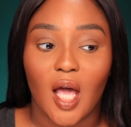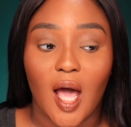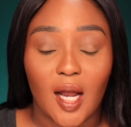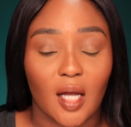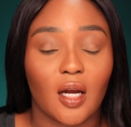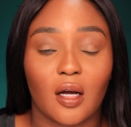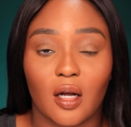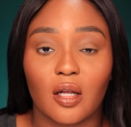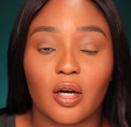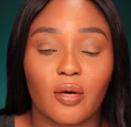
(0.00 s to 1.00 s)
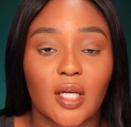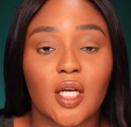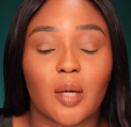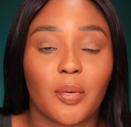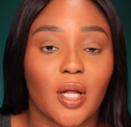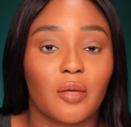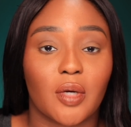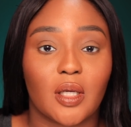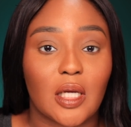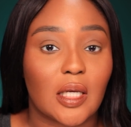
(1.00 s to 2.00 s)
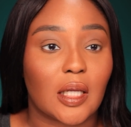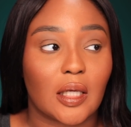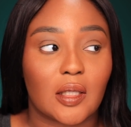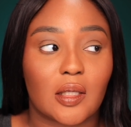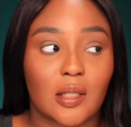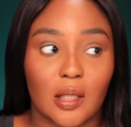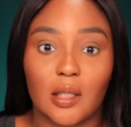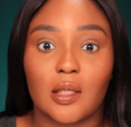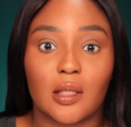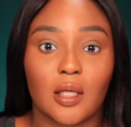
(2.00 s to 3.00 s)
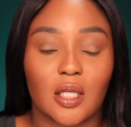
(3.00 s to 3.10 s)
Had I not color corrected, I probably would have needed like 6,